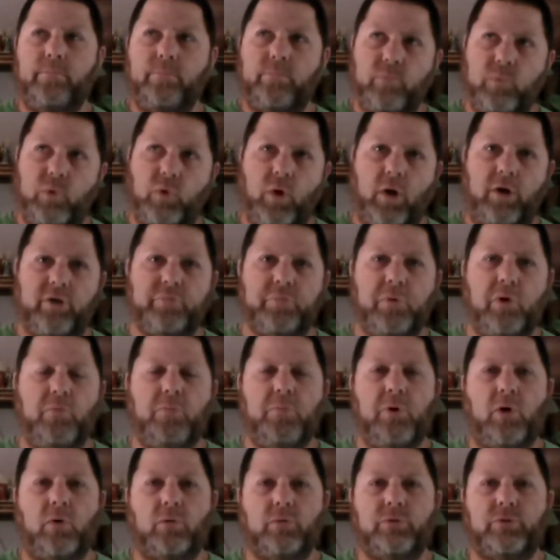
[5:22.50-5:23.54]
crossbow
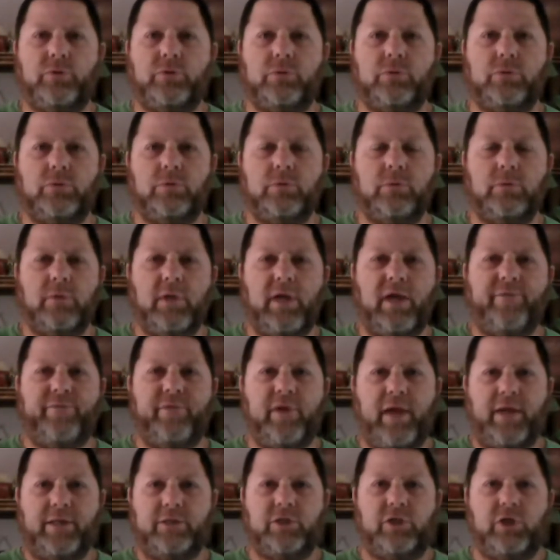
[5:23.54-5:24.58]
bolts. They have the
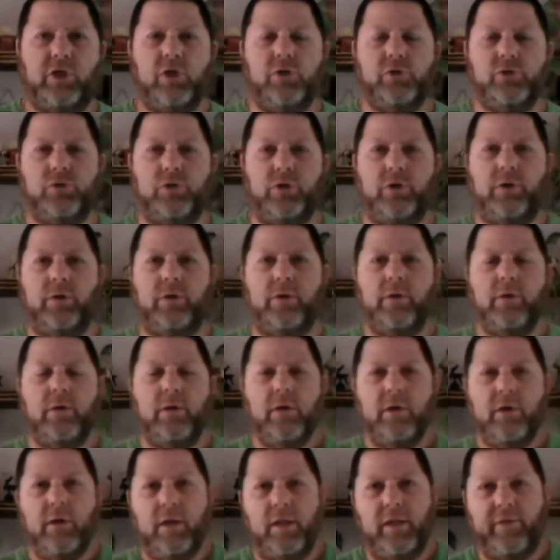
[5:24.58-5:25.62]
Executioner,
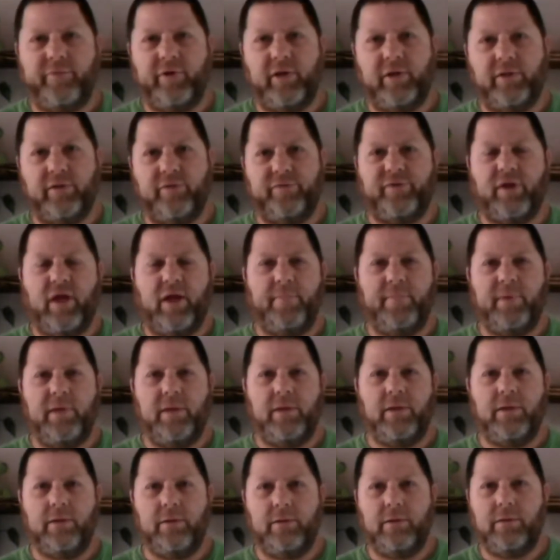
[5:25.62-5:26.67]
and they've got the
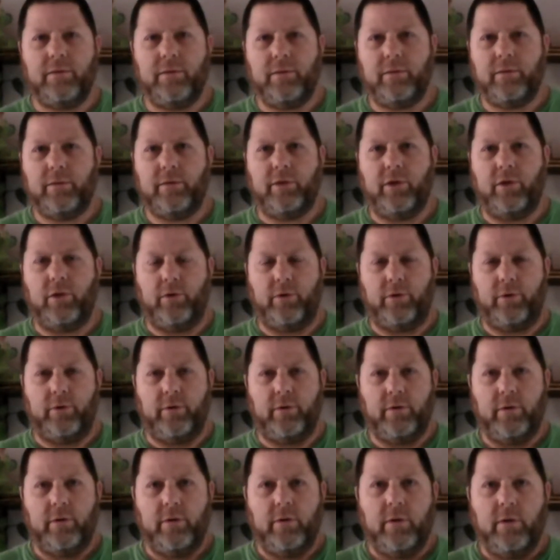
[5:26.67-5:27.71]
Zombie Killer.
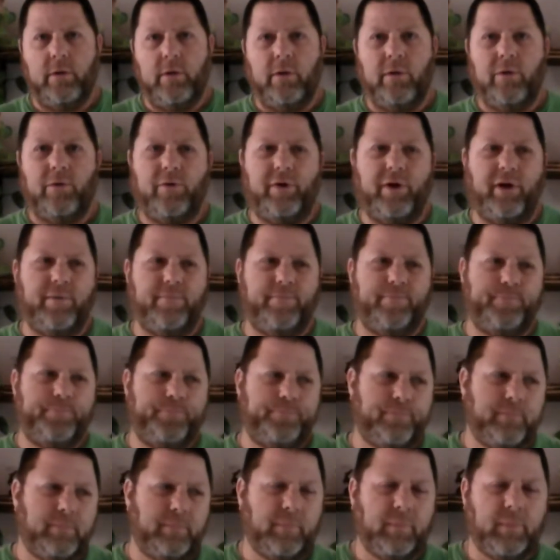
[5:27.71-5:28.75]
Well,
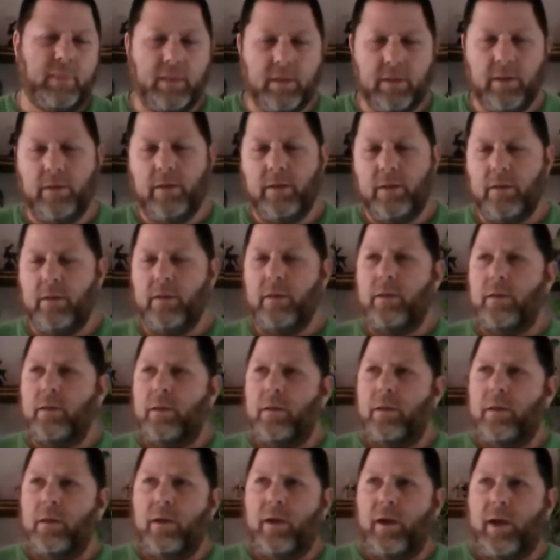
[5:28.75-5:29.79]

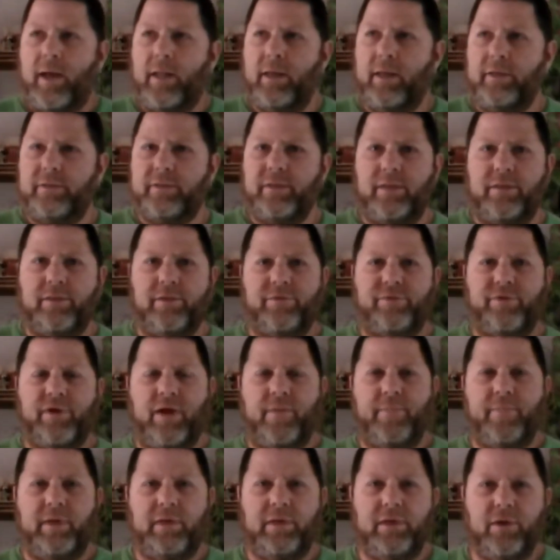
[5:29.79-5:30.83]
I looked at the
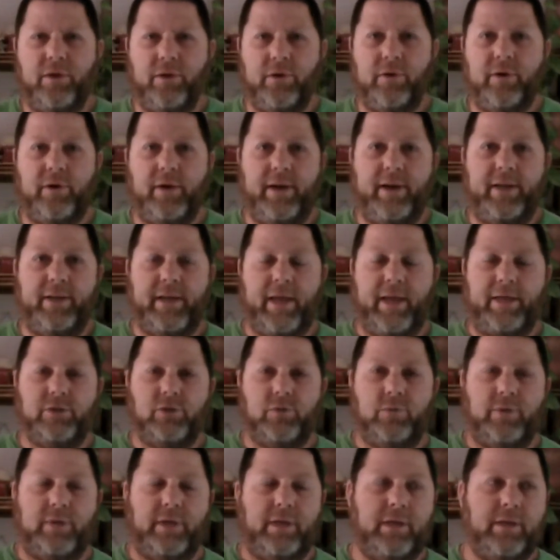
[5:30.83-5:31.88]
Zombie Killer, and it
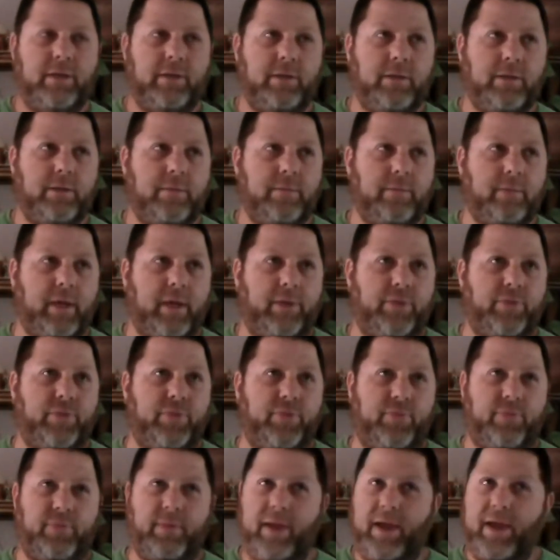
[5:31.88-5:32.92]
actually, I
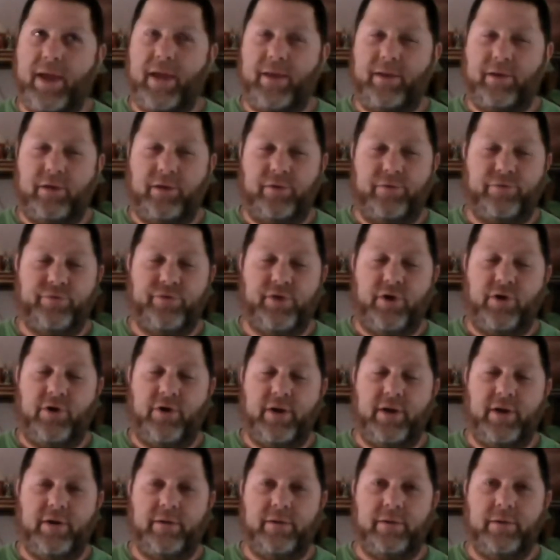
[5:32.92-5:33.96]
had considered
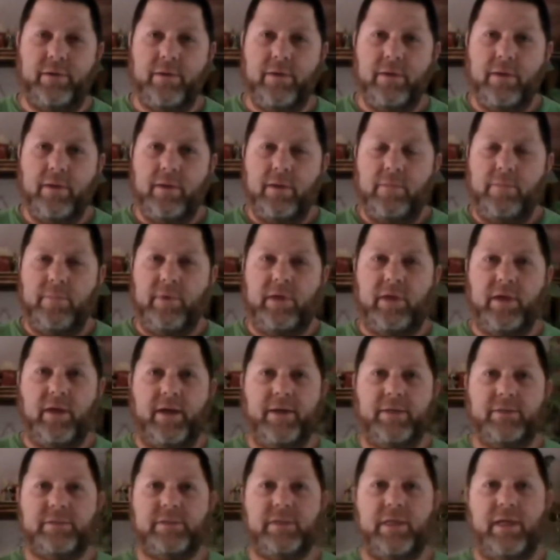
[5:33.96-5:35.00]
it
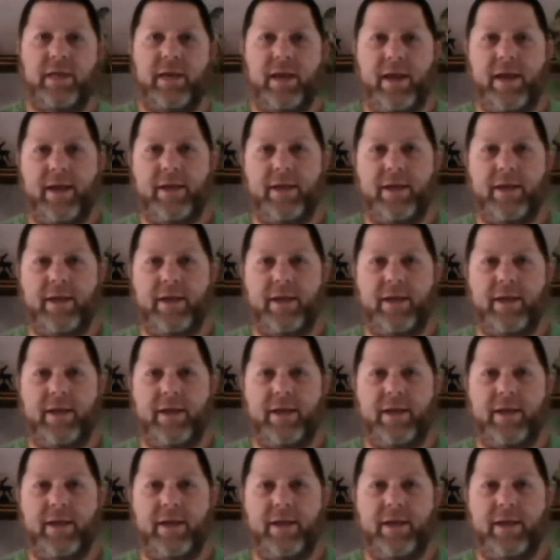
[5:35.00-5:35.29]
because it